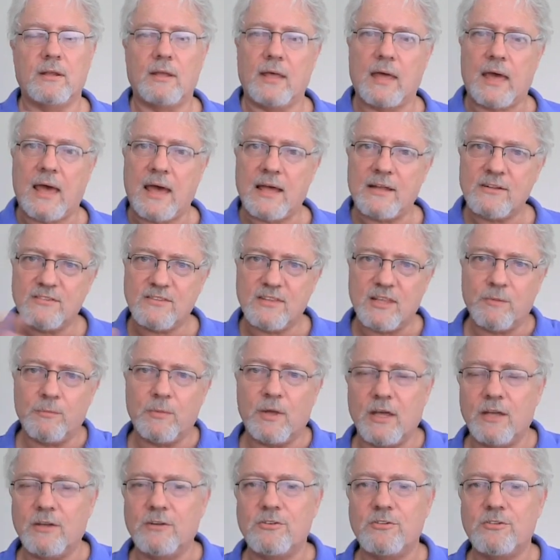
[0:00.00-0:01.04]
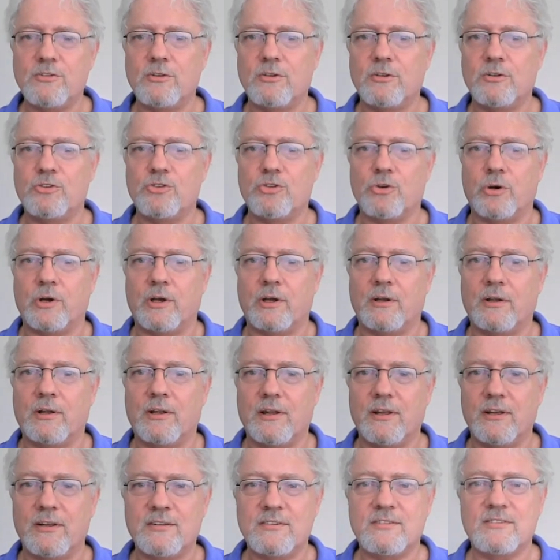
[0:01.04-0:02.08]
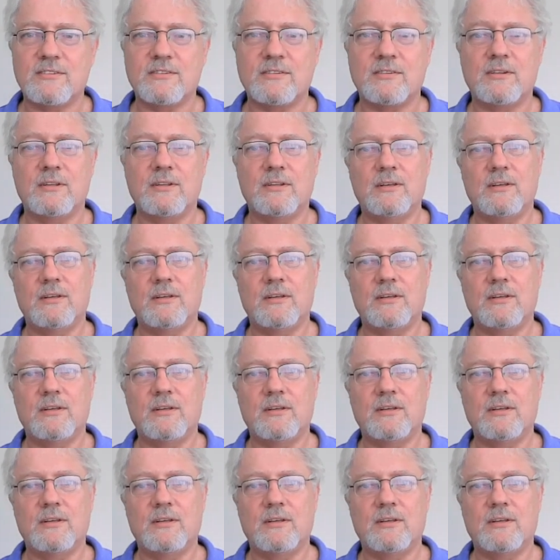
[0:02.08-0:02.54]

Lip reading: adds them into the join list,